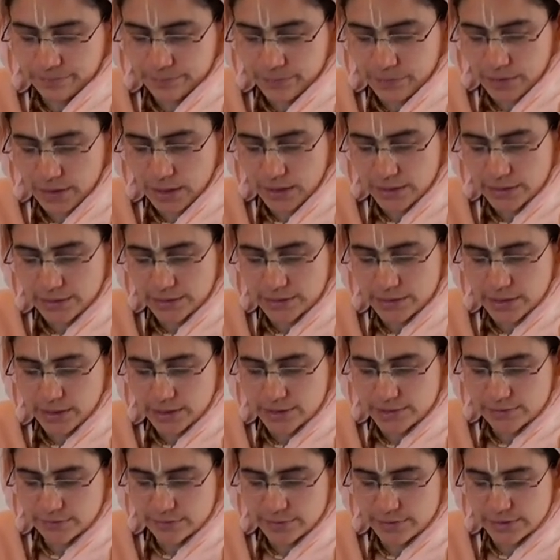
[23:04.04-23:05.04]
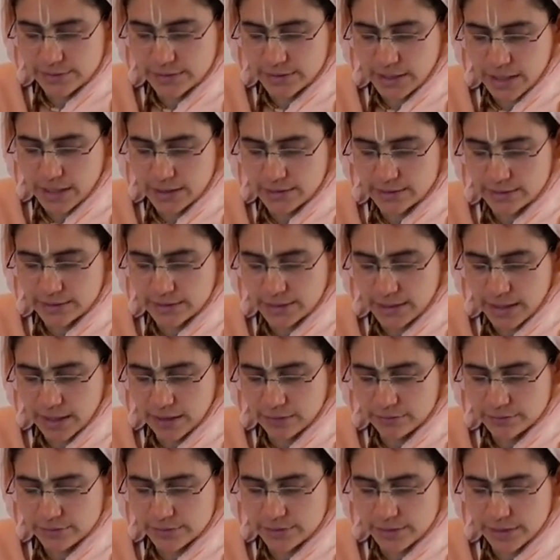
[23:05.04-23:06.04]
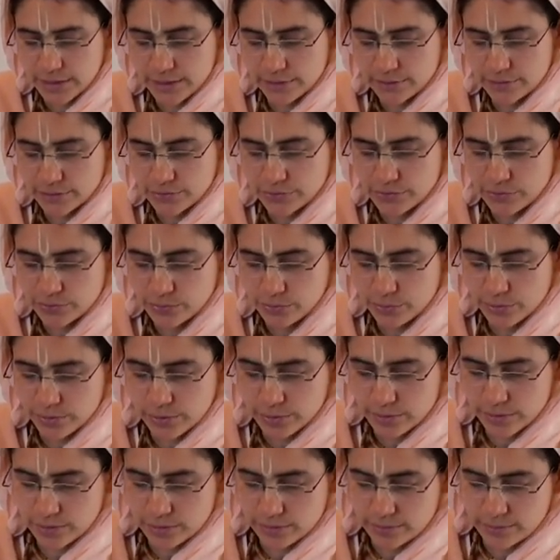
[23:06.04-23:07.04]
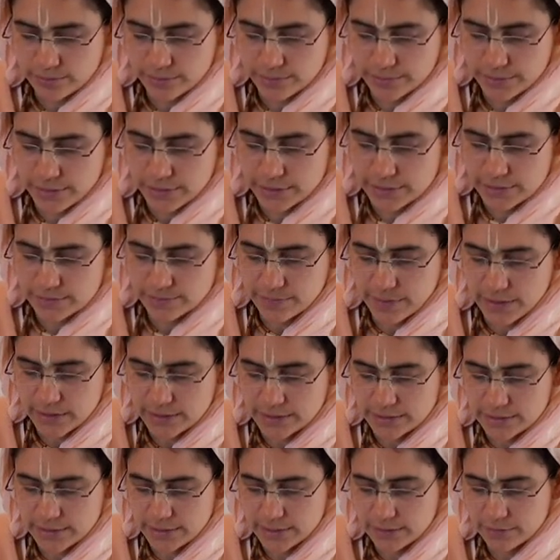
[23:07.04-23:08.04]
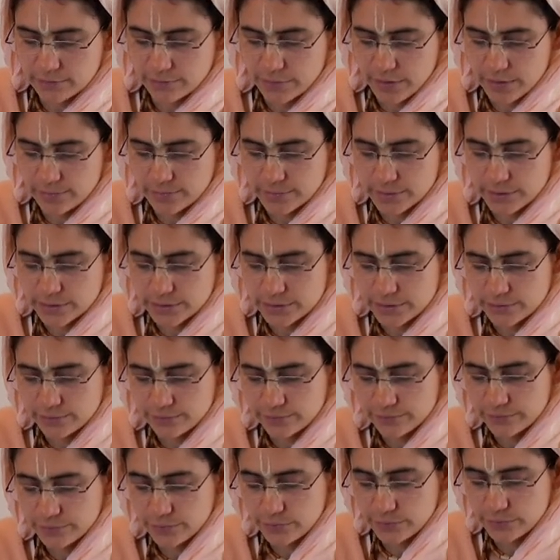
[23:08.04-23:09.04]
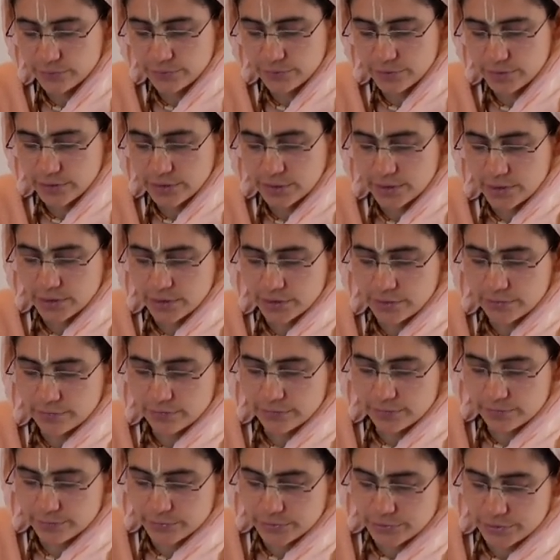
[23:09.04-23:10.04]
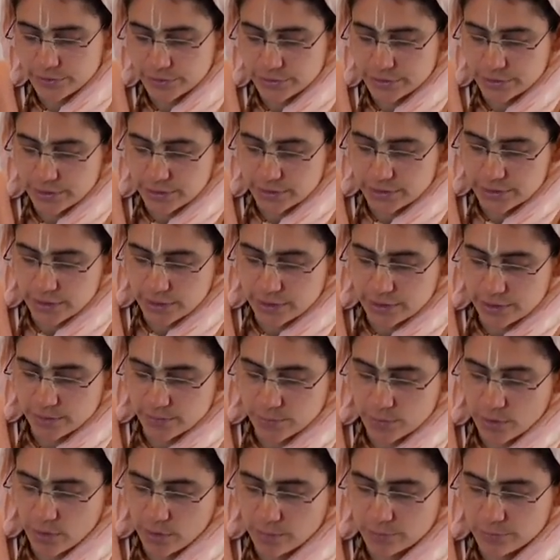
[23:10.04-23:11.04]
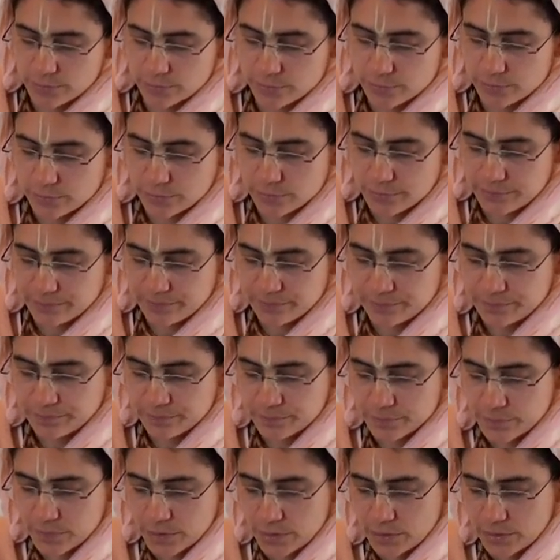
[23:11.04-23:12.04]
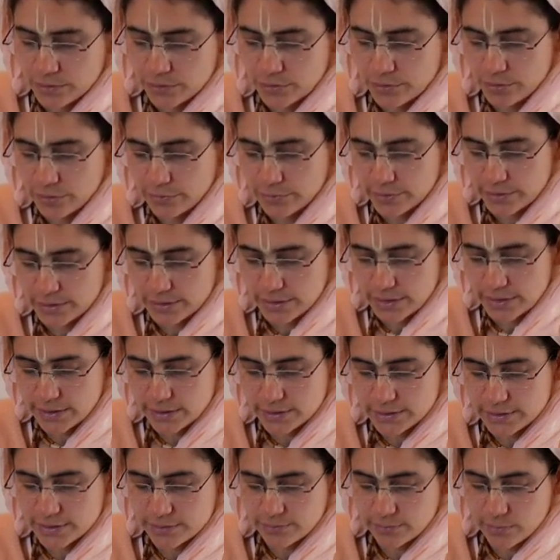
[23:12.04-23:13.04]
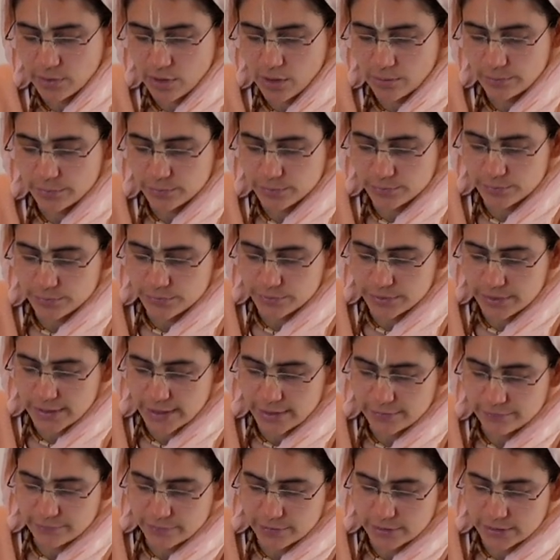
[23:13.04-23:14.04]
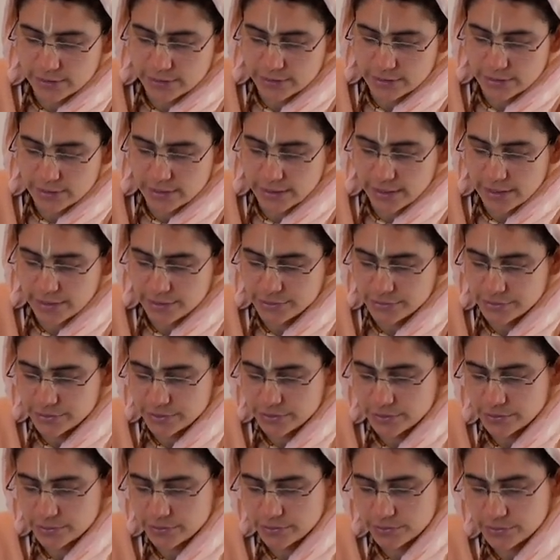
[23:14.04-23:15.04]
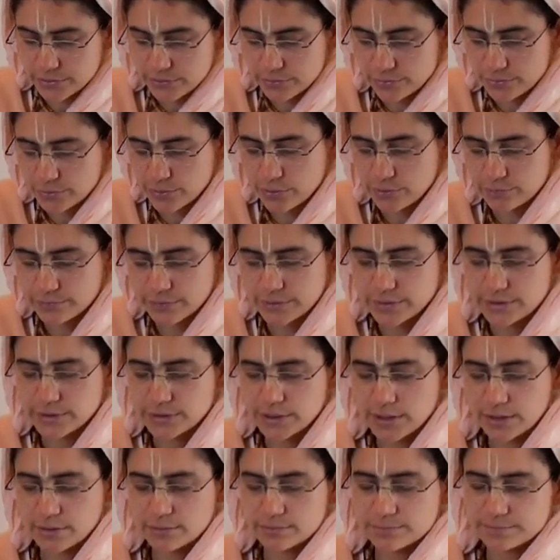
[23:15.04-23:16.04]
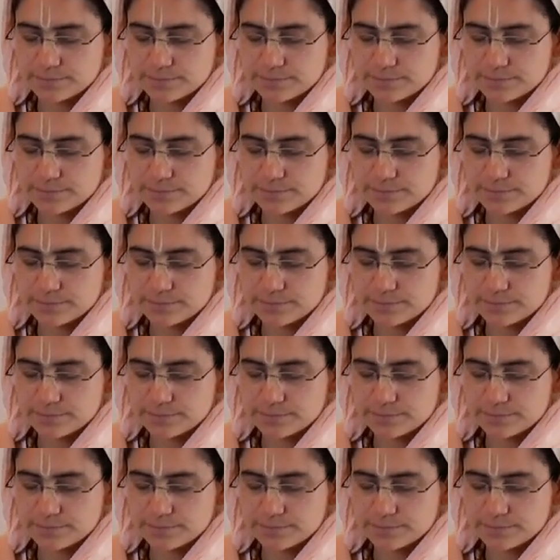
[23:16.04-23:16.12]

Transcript: Kalidas was standing outside the door, expecting the remnants of food from Sri Chaitanya Mahaprabhu. Knowing this, Mahaprabhu gave an indication to Govinda.